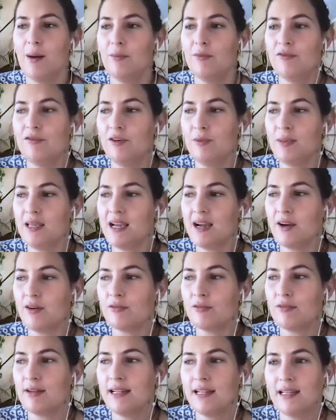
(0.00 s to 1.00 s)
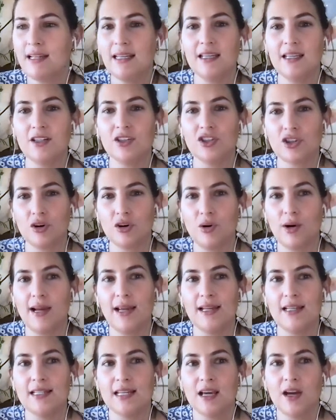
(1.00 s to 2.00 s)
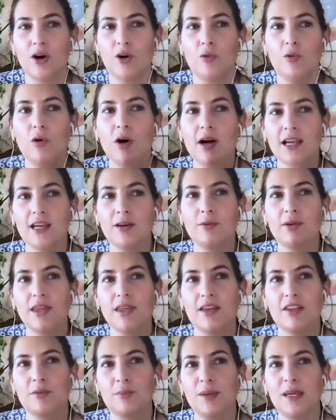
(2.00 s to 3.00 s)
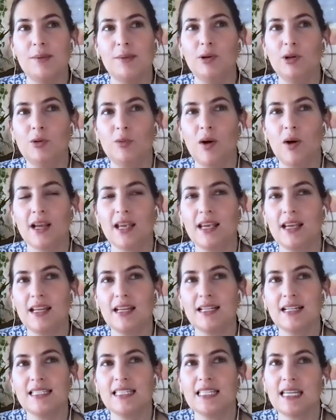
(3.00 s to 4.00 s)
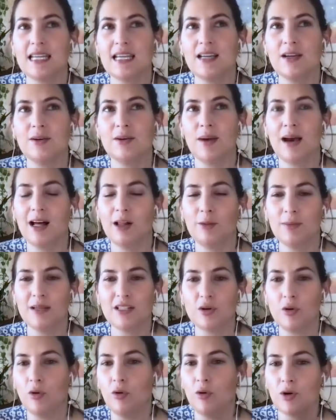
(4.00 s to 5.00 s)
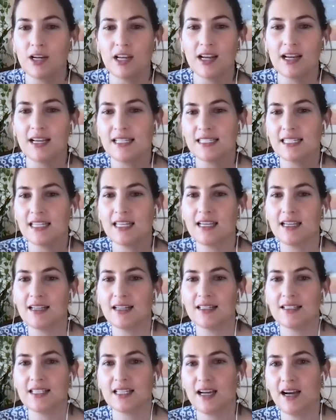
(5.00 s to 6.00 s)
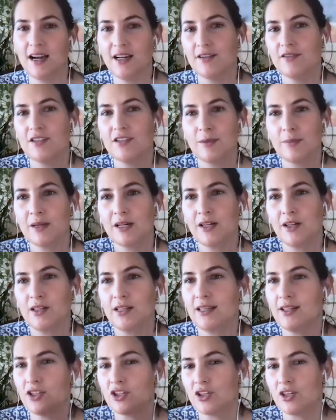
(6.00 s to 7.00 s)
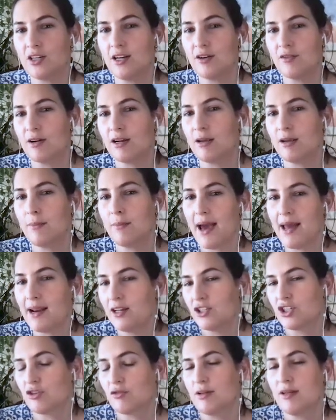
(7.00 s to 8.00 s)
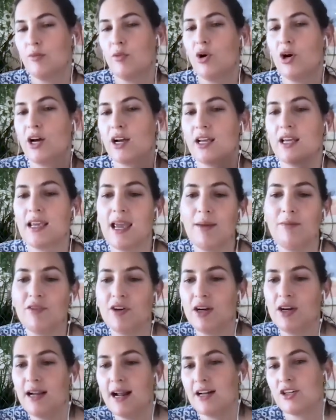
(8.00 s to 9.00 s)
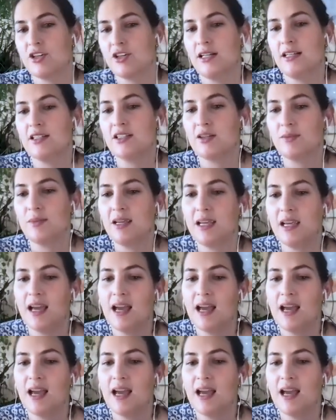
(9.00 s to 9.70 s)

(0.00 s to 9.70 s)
For me, I really enjoyed working with other people, working in a team, helping to organize things. The kind of typical engineering managery work came very naturally to me.